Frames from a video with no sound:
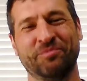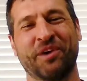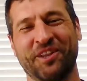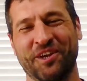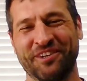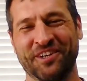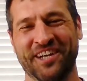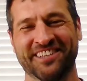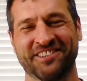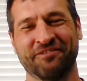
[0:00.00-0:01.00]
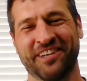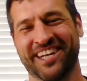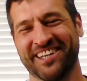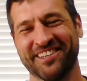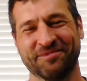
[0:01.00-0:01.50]
you probably love hearing that stuff,
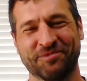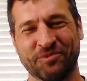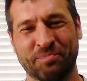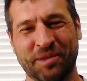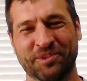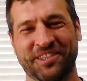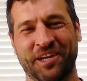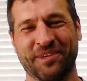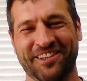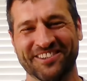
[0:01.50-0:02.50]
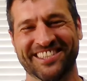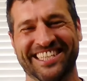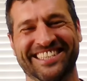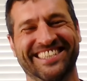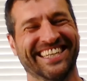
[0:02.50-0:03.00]
when people tell me those
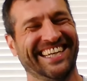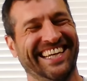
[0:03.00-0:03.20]
things.